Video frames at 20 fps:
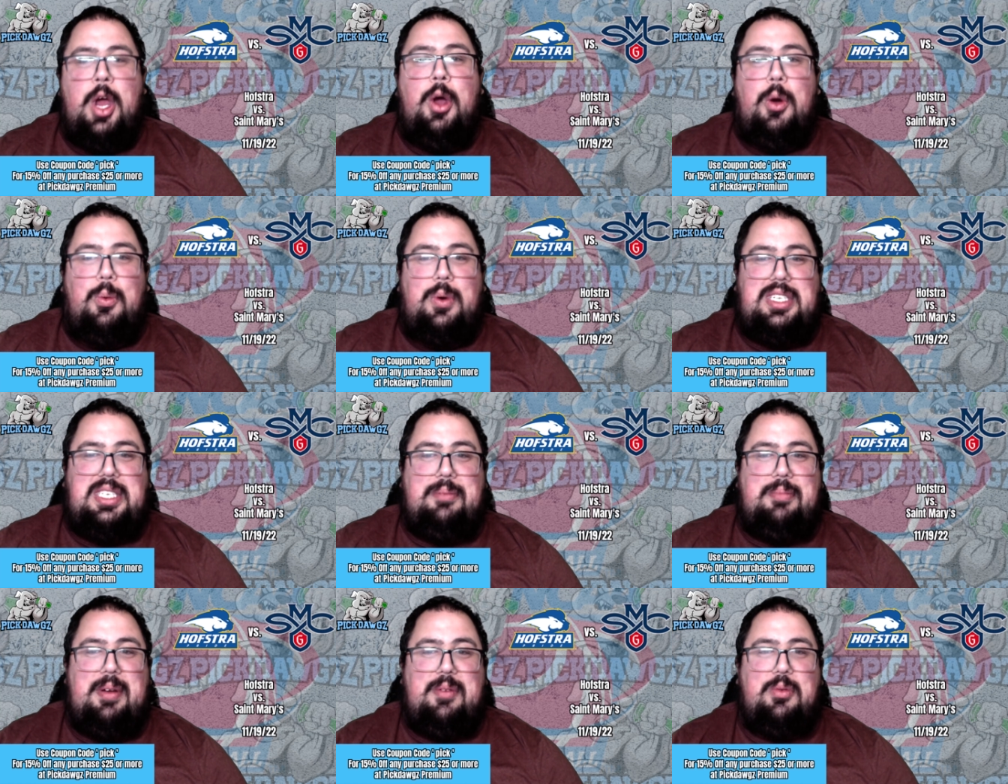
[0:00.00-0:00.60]

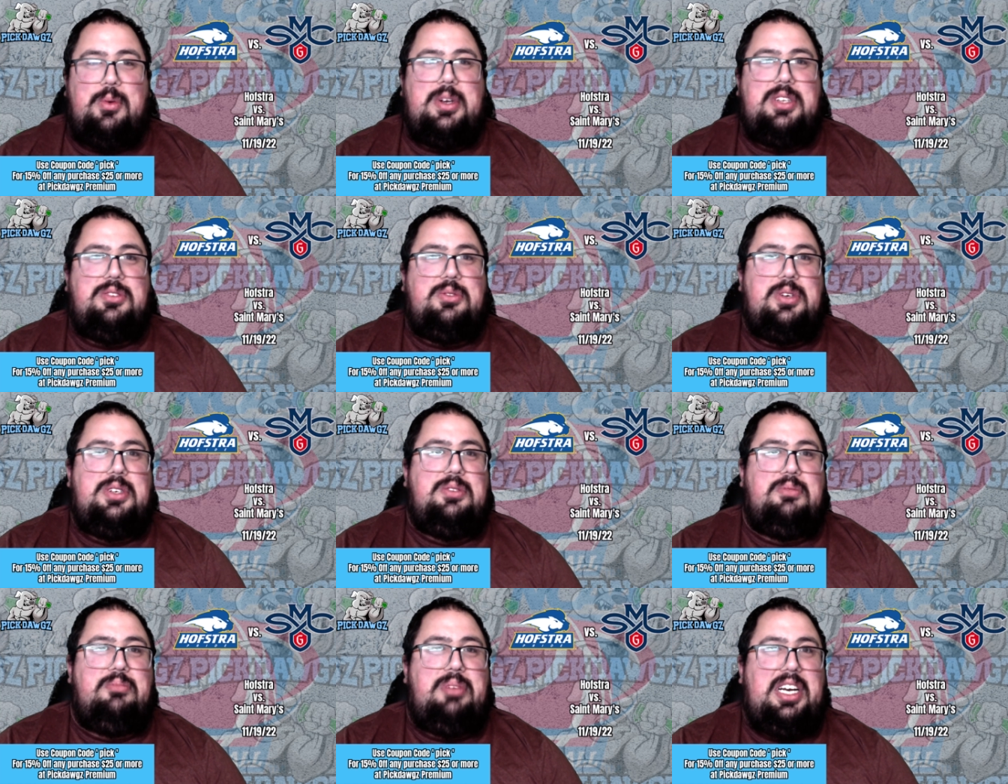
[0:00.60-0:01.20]
What's up, everyone? It's
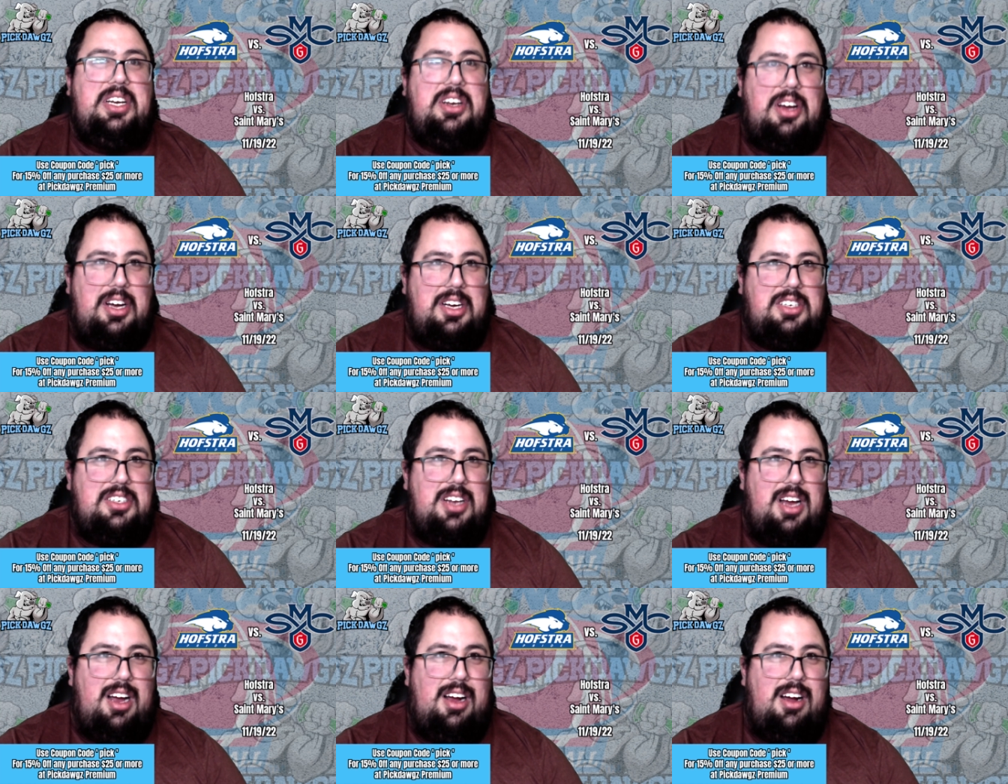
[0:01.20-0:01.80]
Chris from
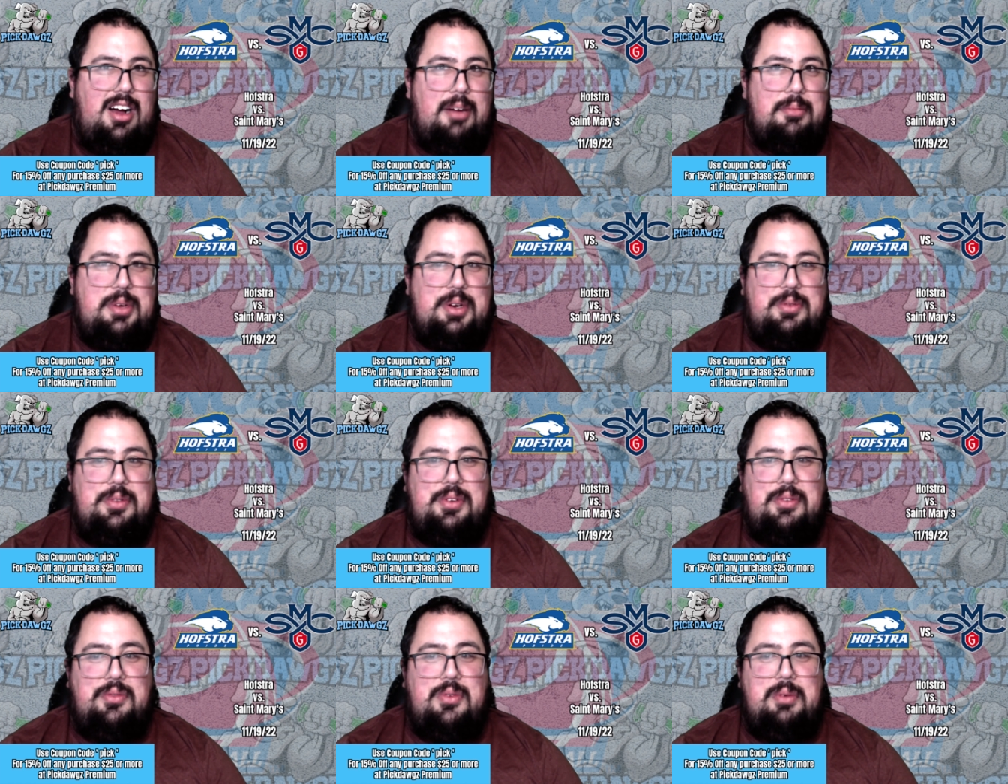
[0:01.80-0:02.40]
PickDawgz.com here
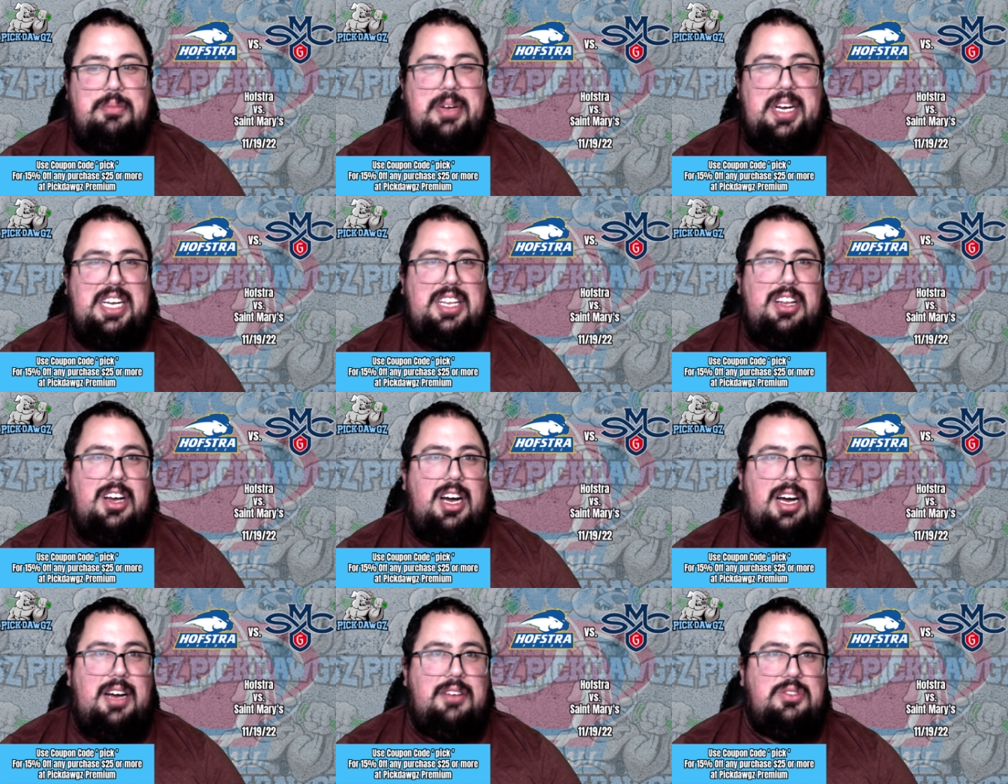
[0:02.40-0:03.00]
with your free pick in
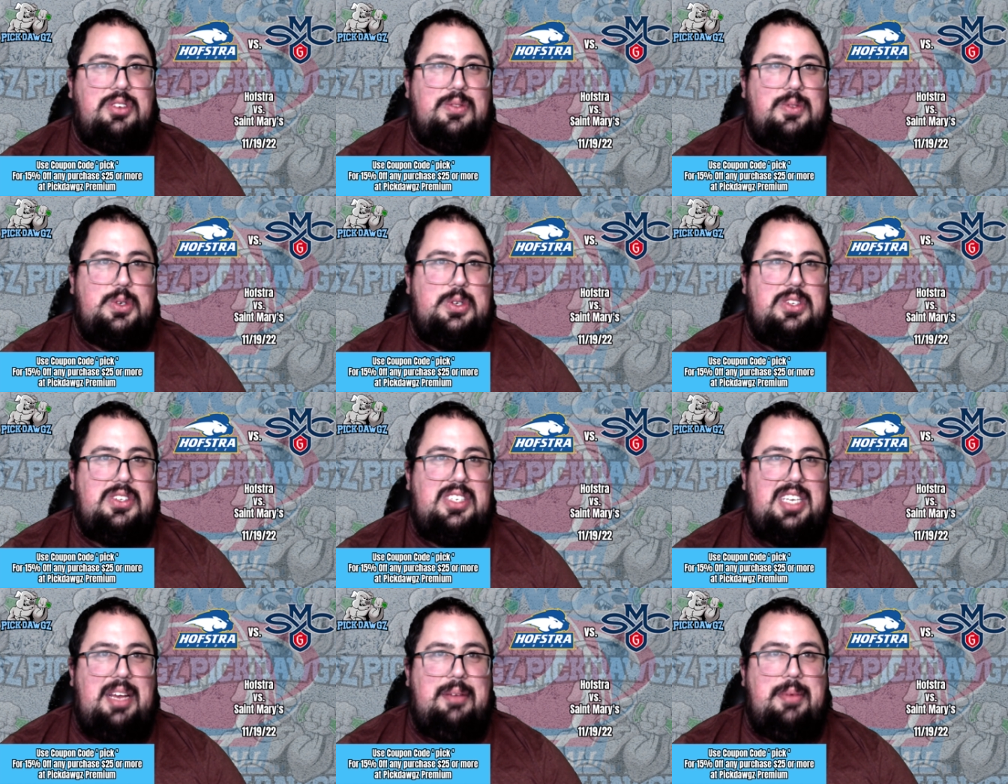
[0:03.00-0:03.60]
the Hofstra
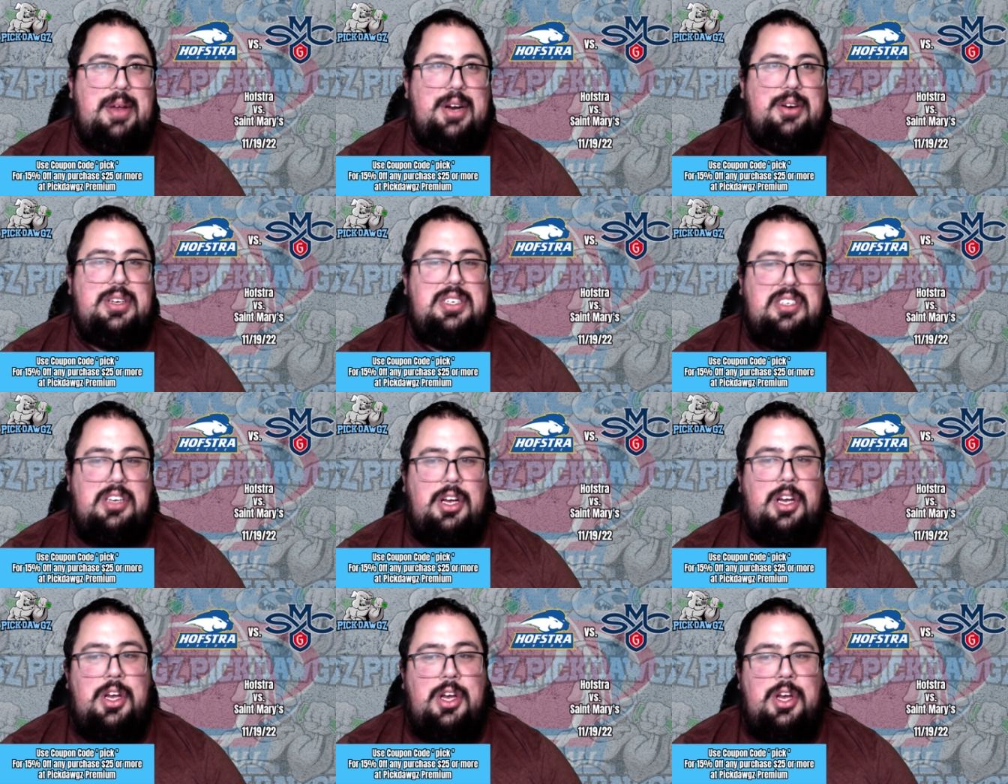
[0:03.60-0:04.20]
versus St.
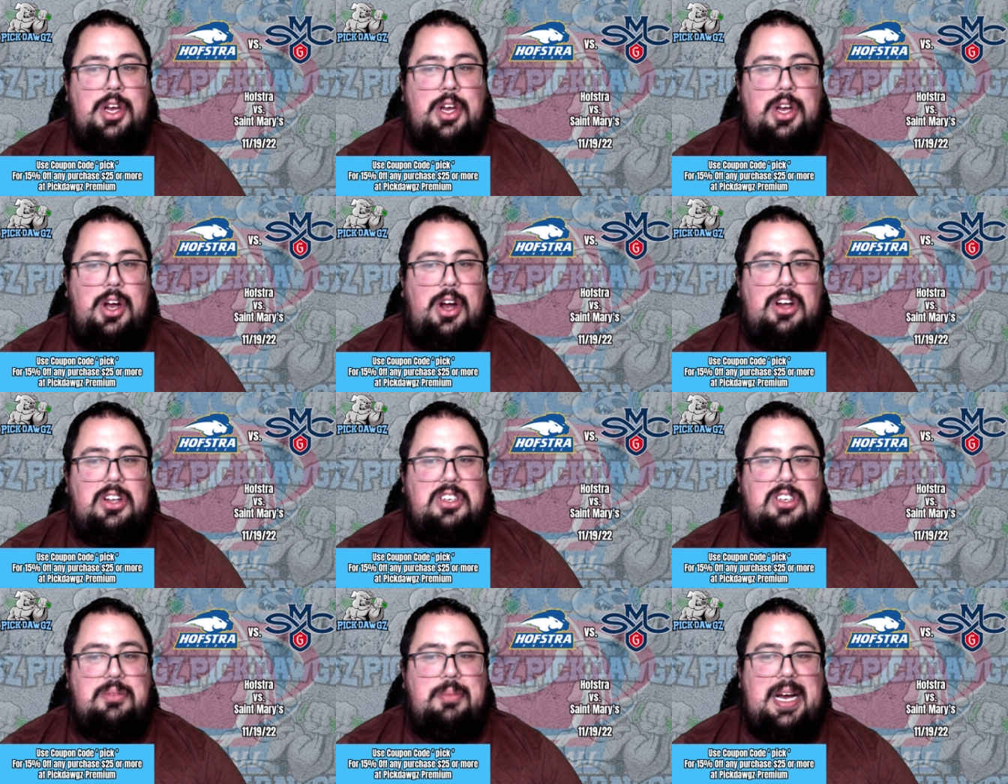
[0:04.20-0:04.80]
Mary's
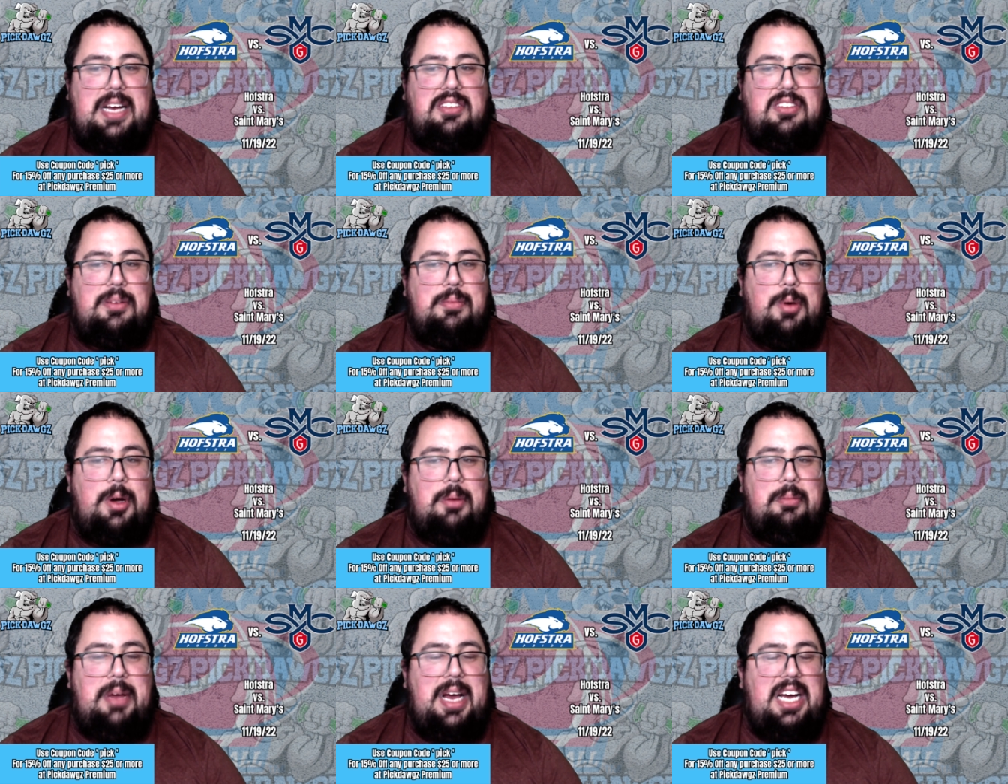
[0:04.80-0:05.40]
college
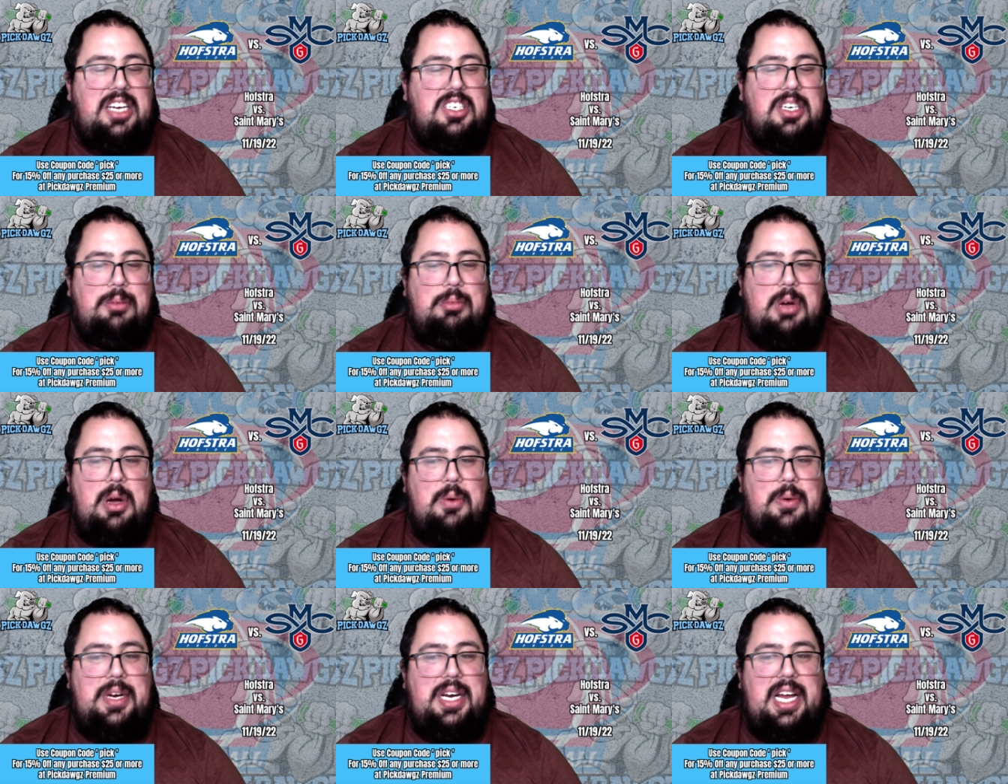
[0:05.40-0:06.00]
basketball matchup
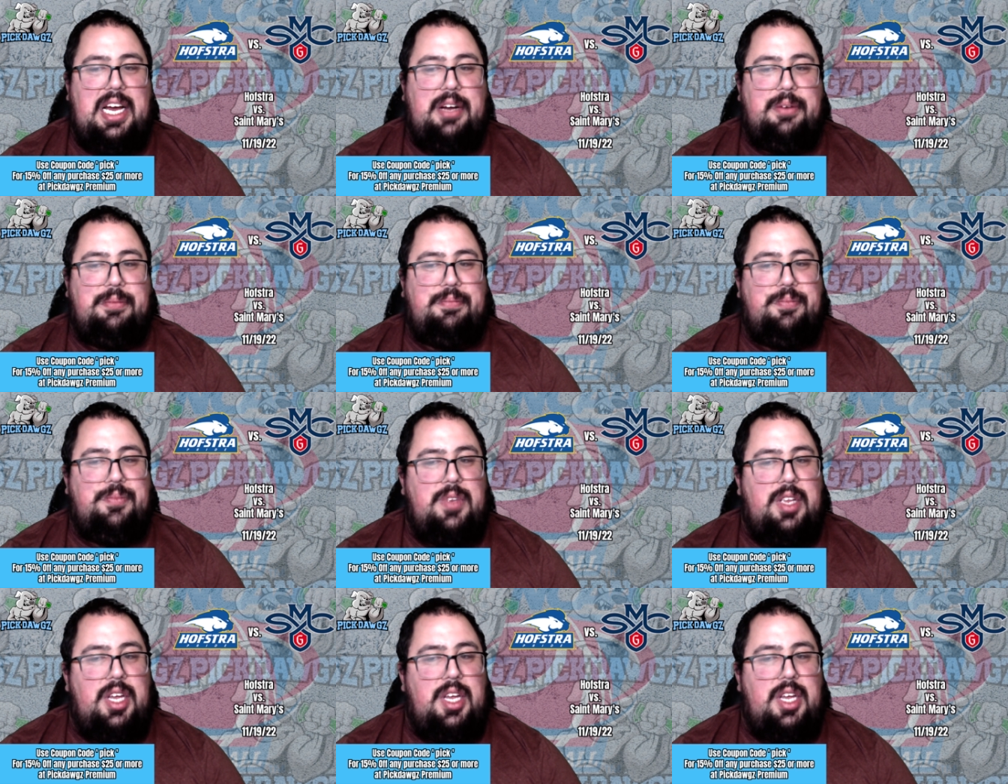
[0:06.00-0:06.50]
going down